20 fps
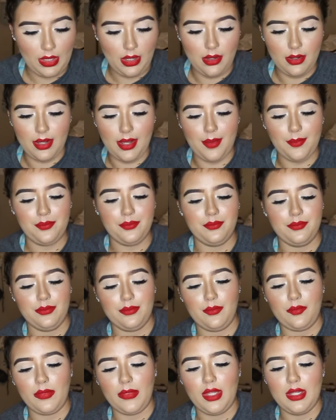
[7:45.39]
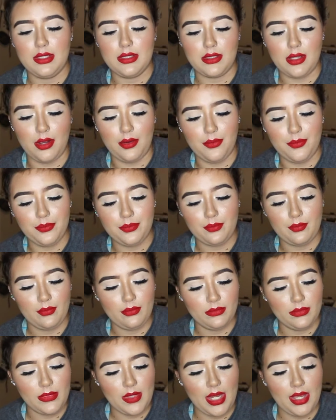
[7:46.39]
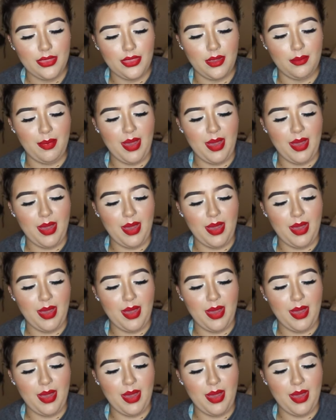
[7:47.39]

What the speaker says: Okay, so the